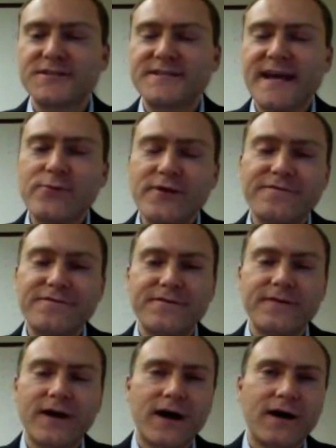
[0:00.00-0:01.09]
To date,
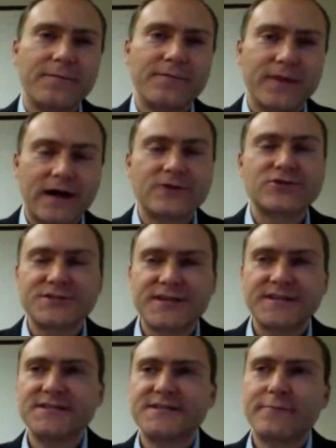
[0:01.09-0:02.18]
I shouldn't
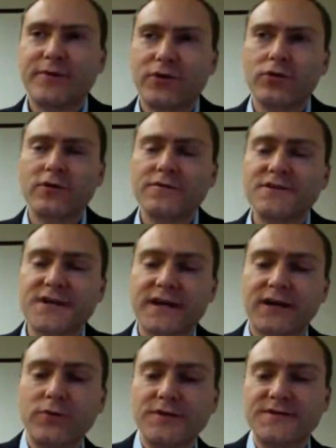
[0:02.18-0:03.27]
say to date, but earlier in the
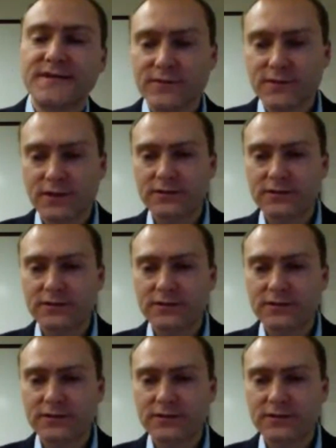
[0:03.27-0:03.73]
cycle, we did